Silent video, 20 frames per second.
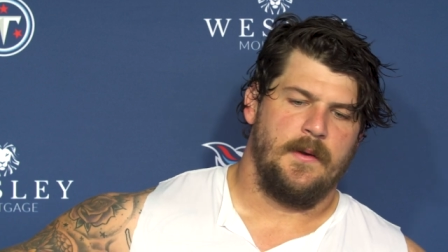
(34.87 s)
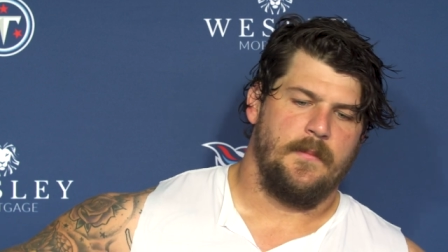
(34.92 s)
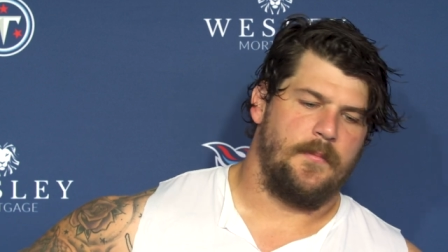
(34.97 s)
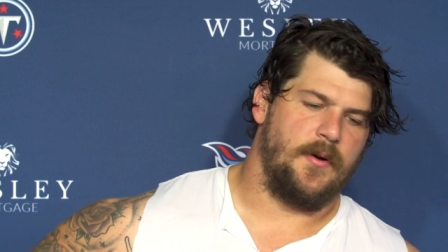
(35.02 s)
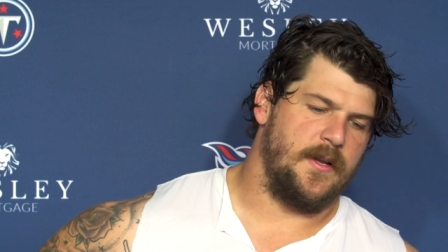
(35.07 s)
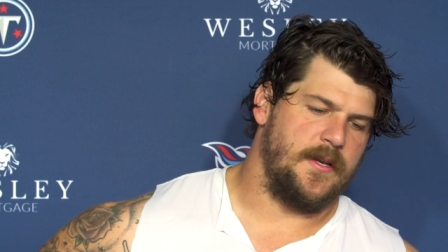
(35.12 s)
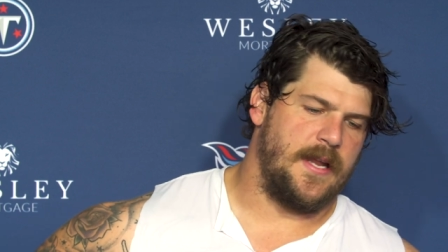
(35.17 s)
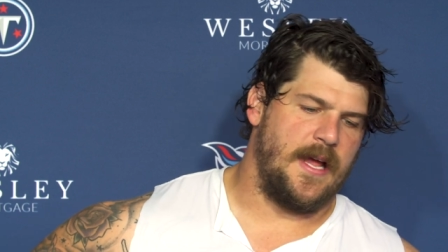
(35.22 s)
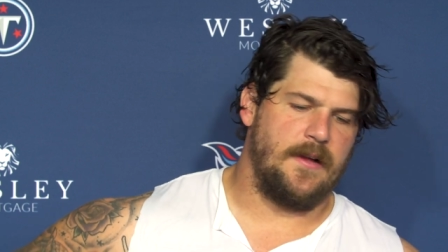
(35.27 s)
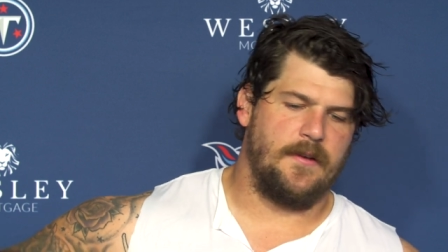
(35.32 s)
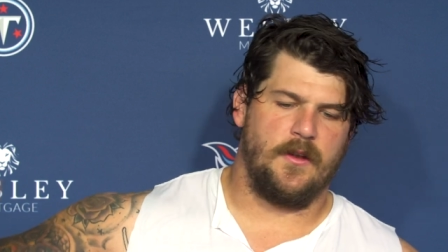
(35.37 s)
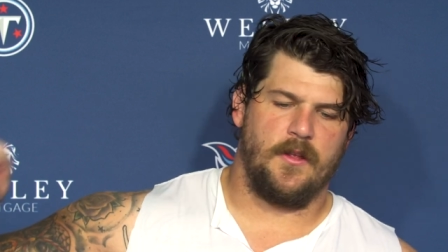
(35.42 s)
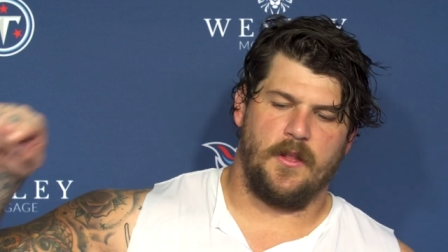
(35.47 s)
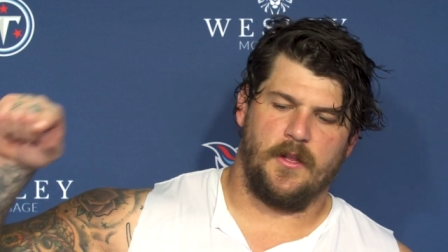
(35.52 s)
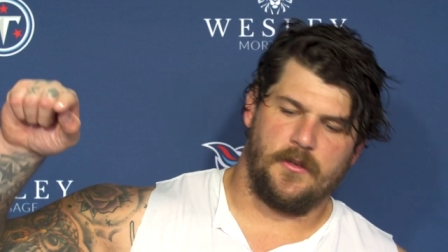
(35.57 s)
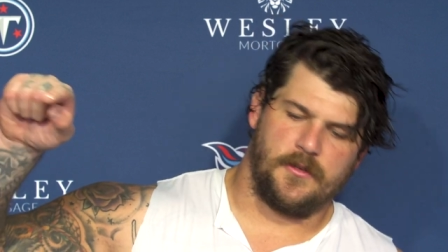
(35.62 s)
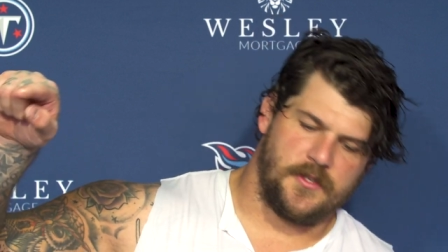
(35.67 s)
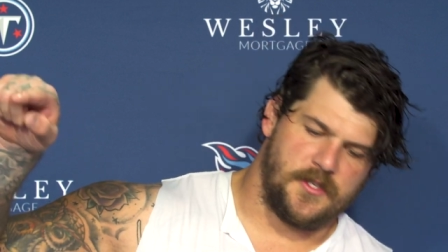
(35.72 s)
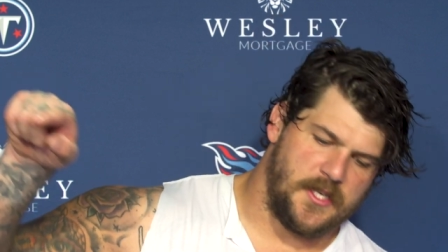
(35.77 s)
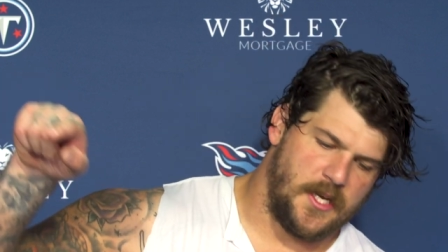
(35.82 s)
putting down the
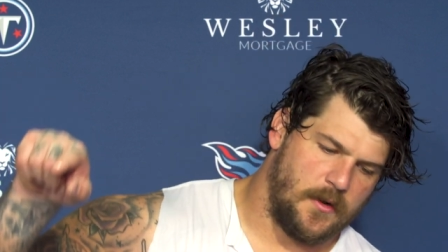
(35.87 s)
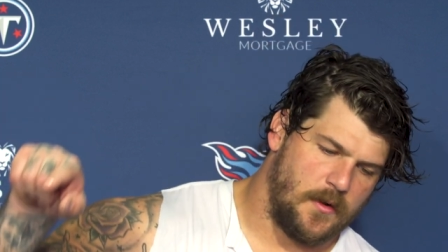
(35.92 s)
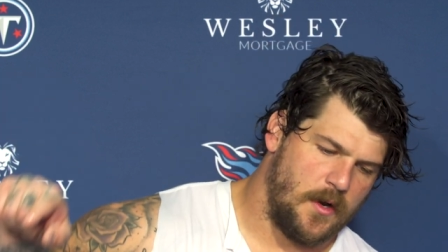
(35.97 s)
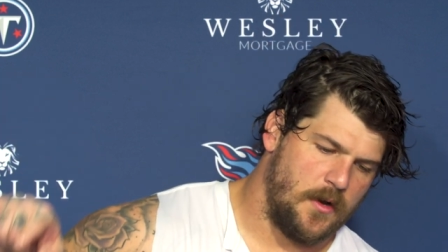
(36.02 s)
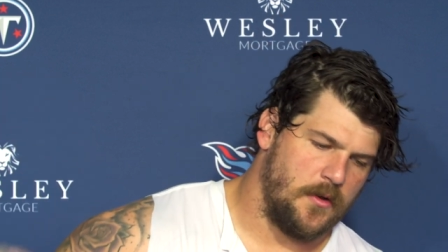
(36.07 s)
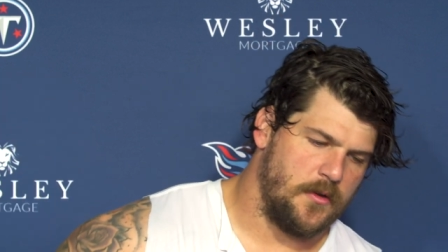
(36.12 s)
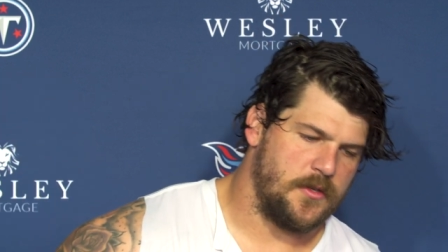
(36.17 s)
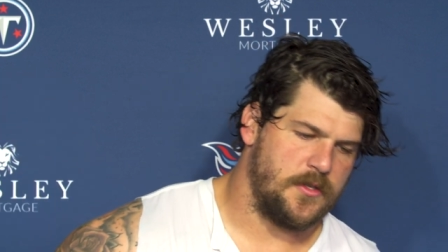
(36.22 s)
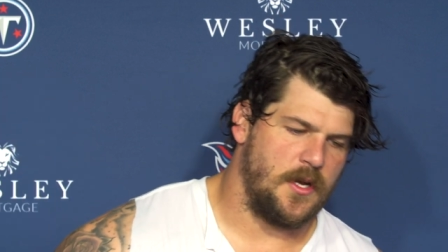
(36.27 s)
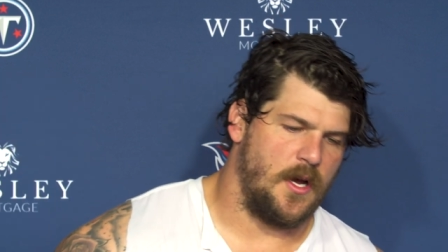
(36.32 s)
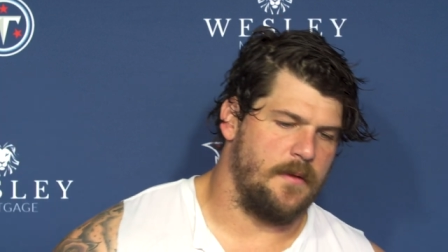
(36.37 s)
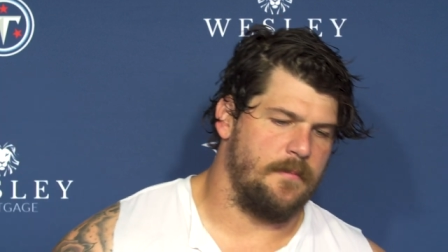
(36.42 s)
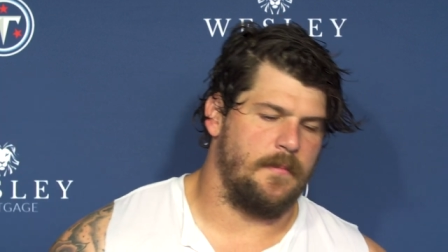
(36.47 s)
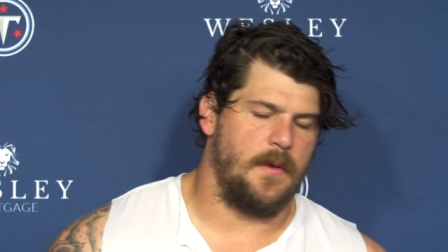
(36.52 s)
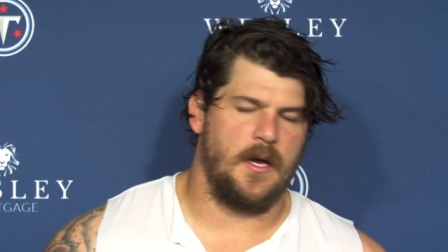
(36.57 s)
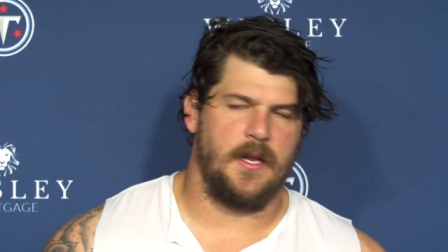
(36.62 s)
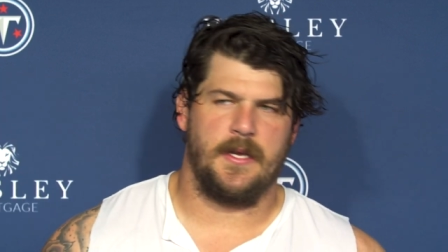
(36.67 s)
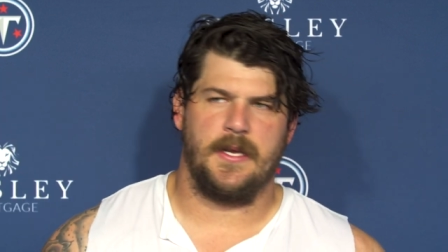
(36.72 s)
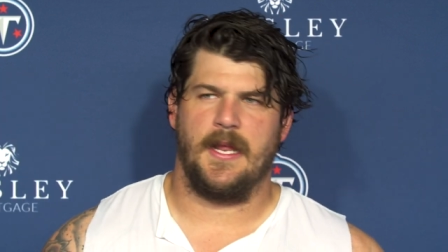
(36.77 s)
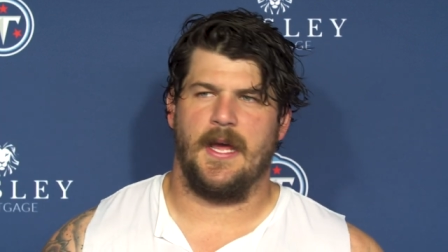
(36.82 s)
little zeros on
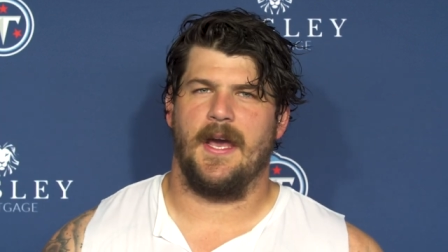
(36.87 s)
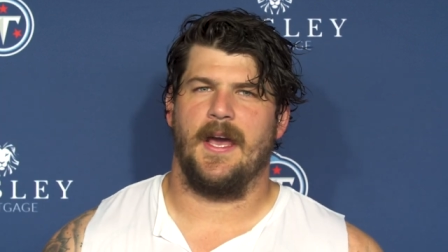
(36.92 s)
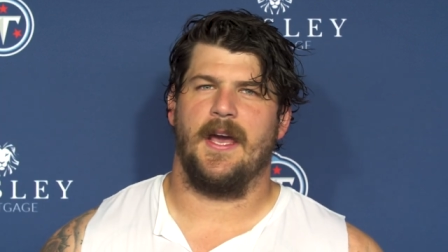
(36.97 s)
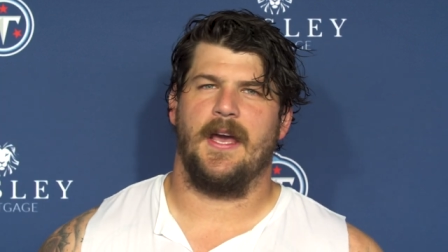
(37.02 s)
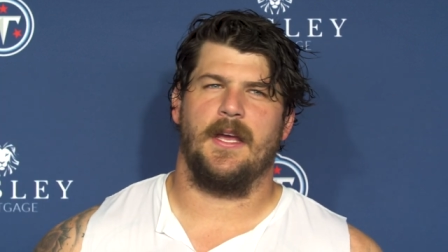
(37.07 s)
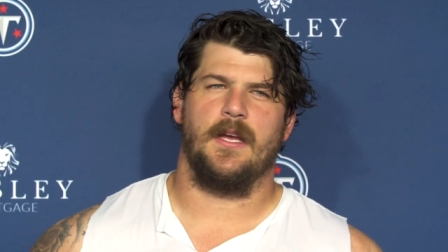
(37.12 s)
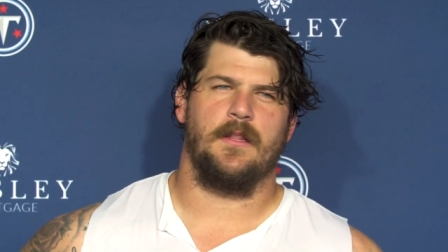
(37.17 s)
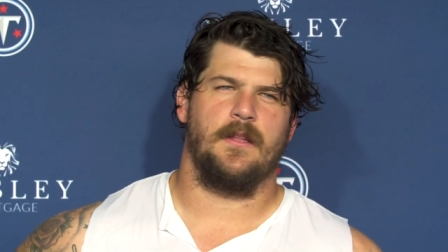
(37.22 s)
Monday,